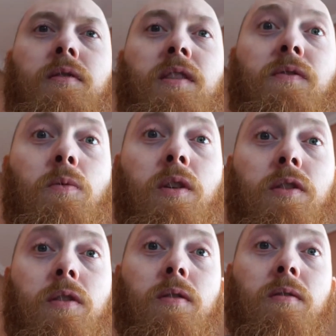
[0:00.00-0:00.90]
thanks for
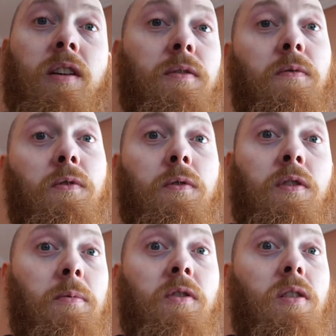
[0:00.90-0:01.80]
watching, thanks for
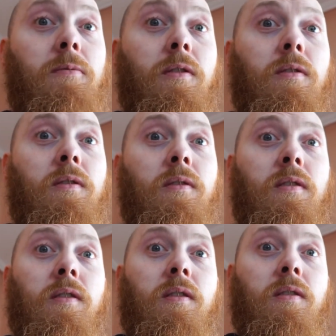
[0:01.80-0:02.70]
subscribing,
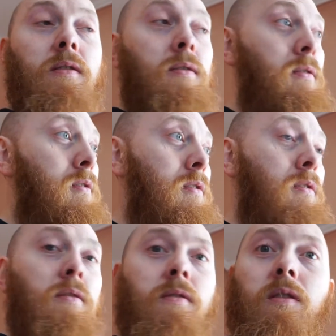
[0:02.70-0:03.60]
and
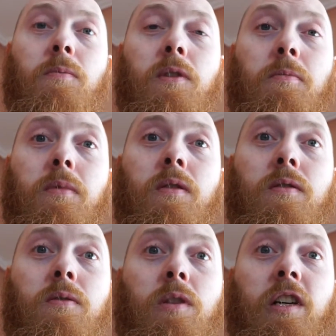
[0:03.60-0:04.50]
keep it up.
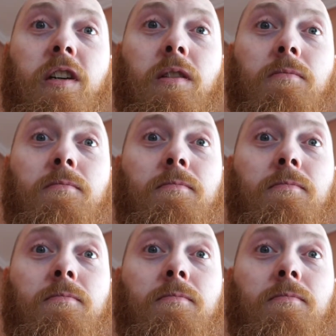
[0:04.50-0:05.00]
So will I.